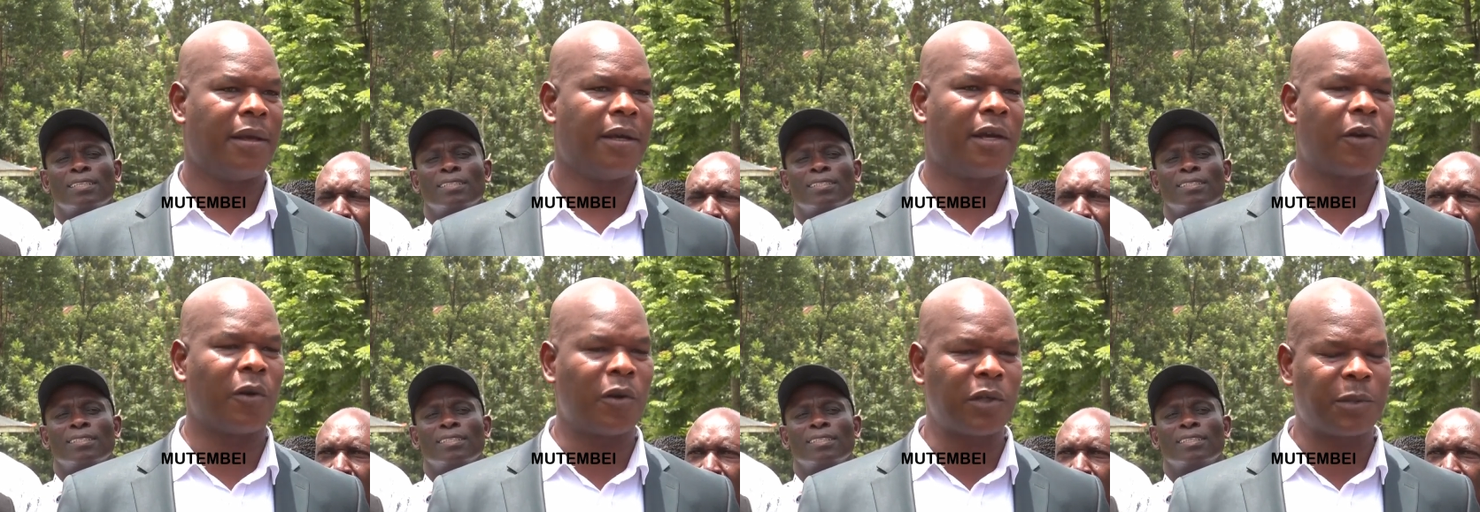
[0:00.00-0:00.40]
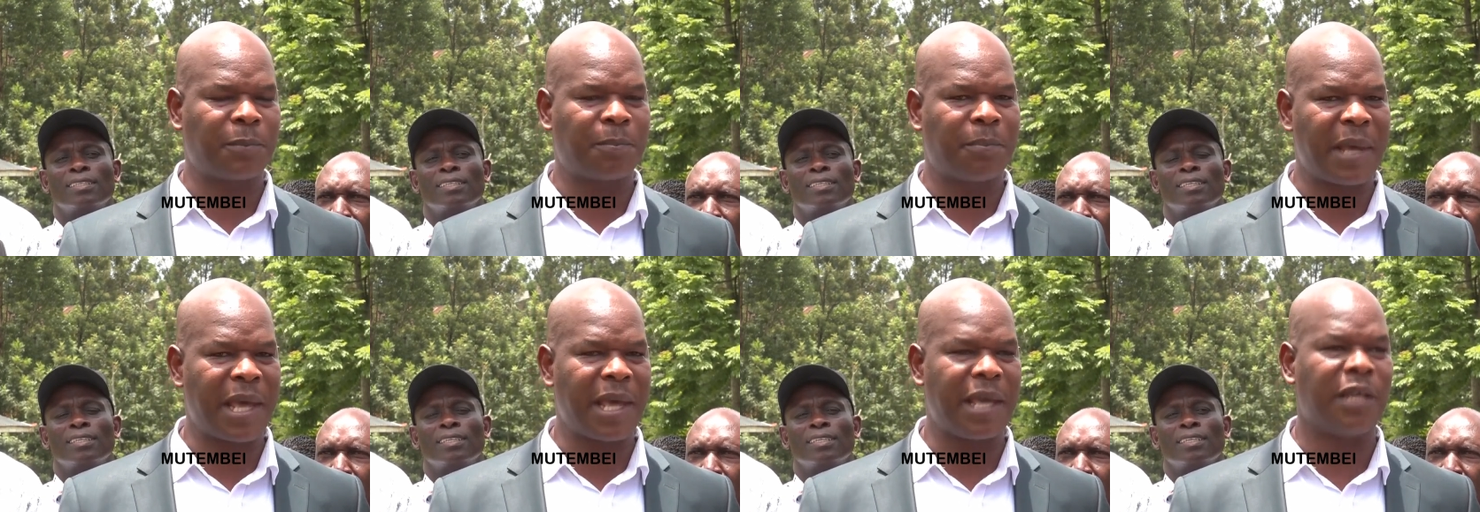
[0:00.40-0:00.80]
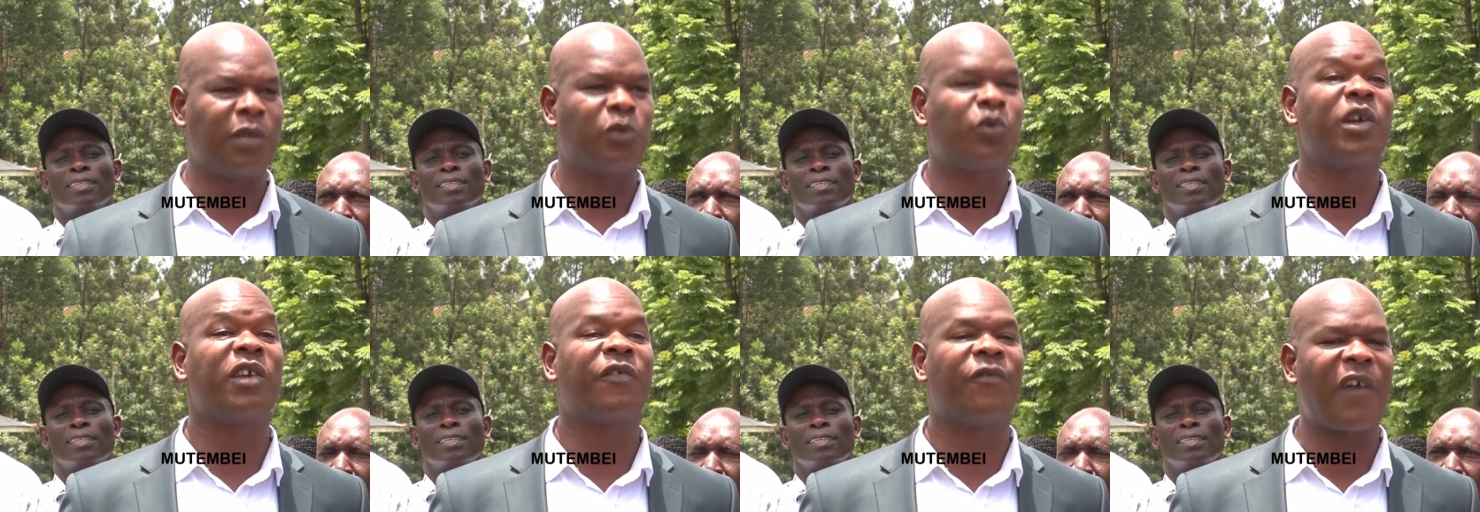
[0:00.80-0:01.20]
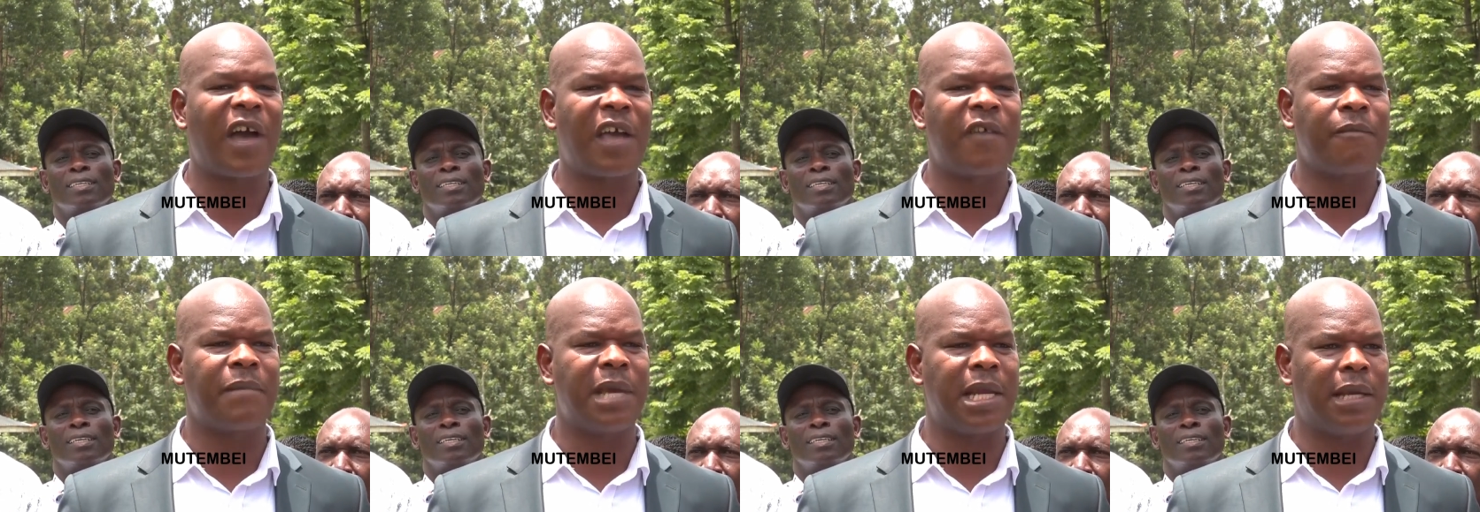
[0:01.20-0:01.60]
Speaker 1: gross pay,
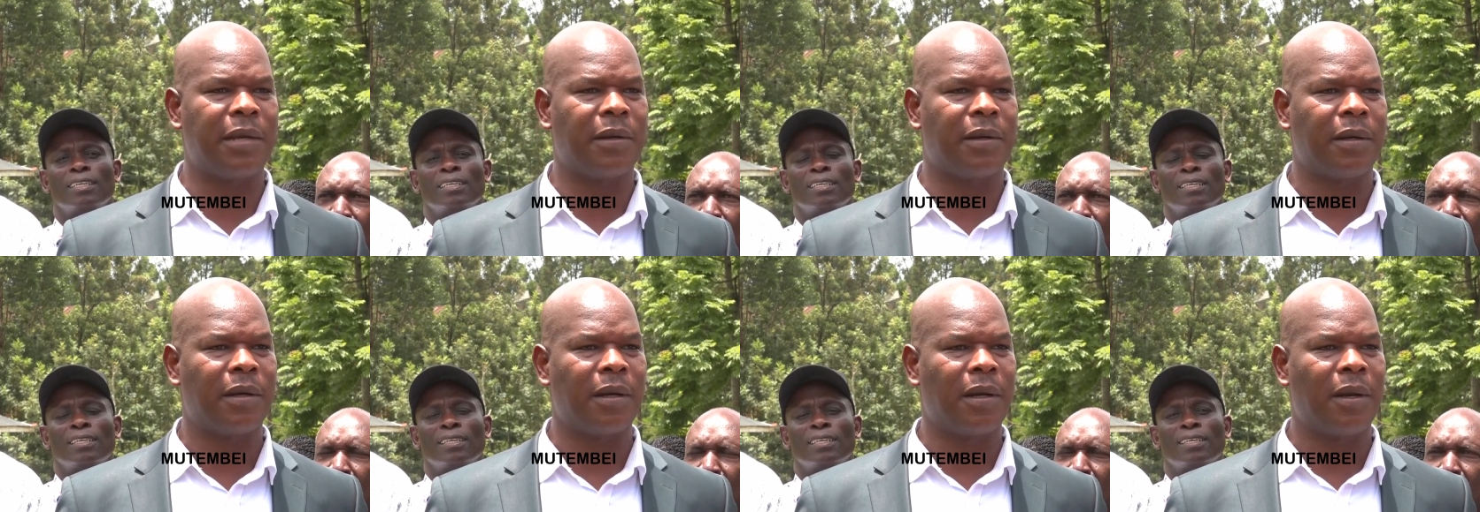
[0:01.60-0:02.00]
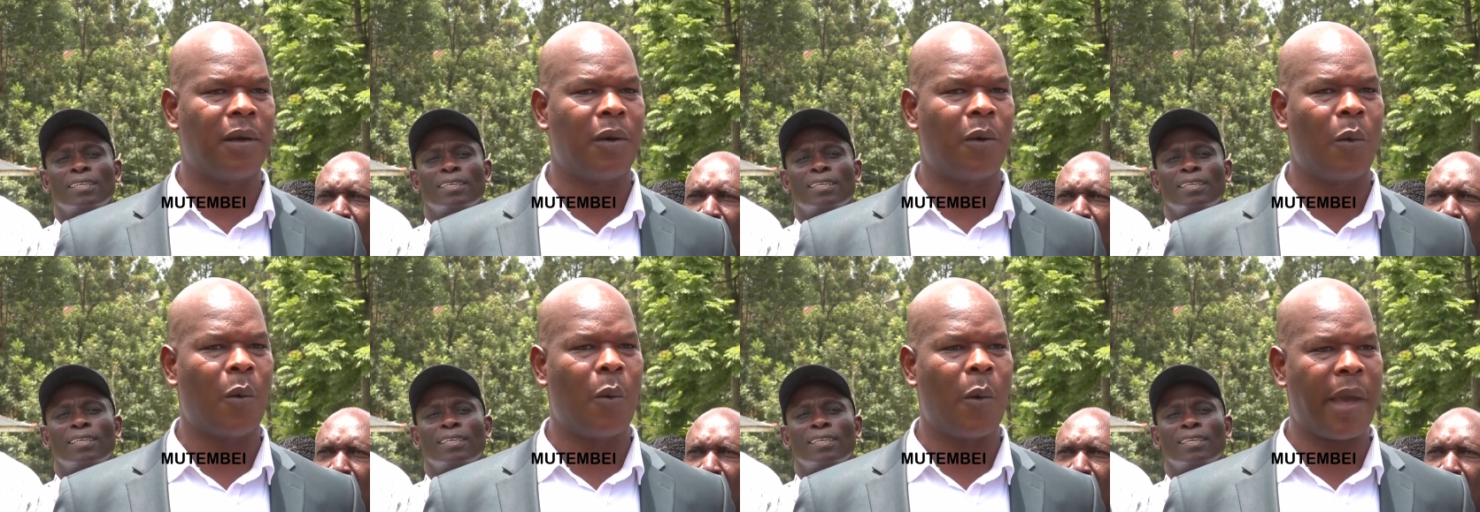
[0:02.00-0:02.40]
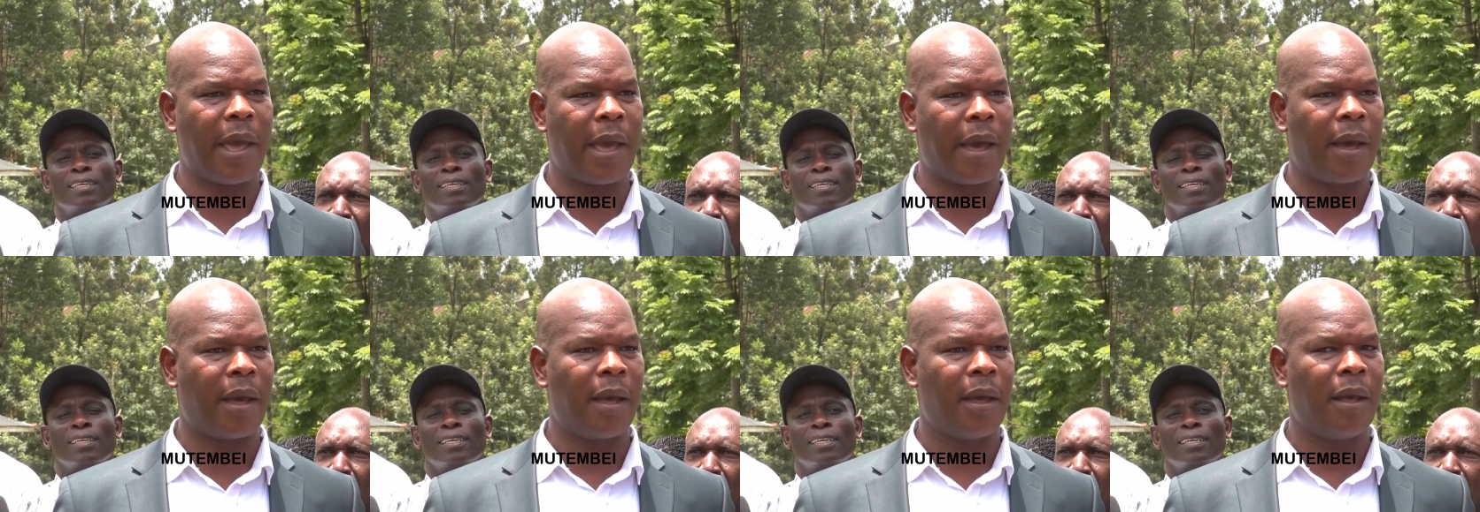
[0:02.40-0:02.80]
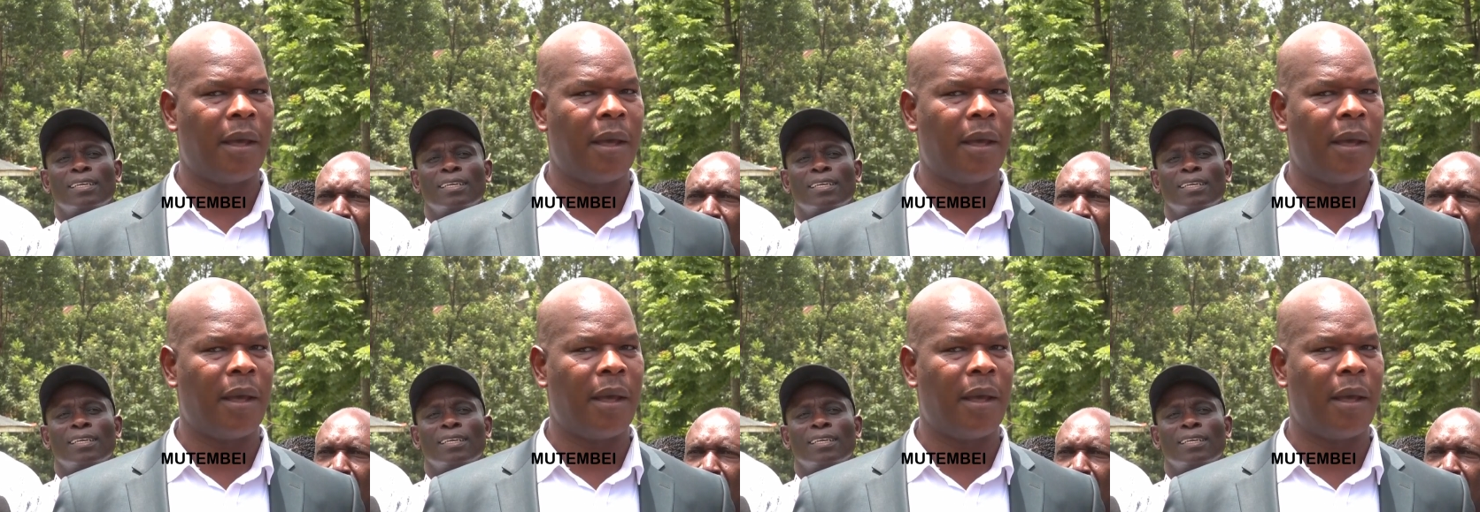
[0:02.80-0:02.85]
25 million. Where?